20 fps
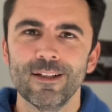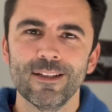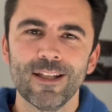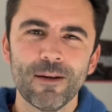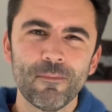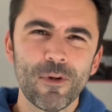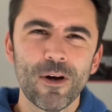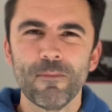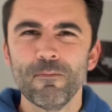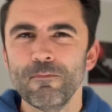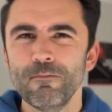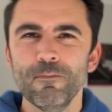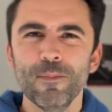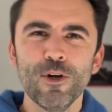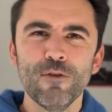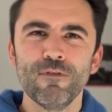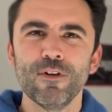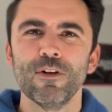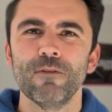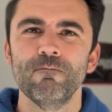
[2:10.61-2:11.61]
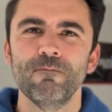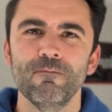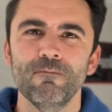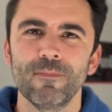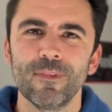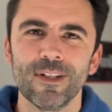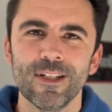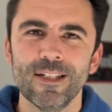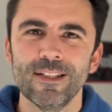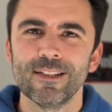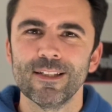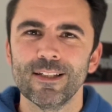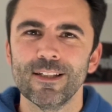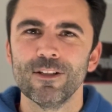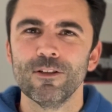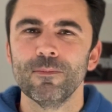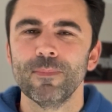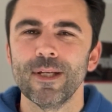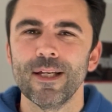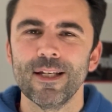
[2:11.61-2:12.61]
they might move your cleats a
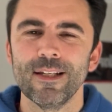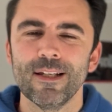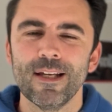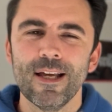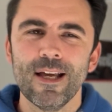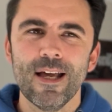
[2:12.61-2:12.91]
little bit,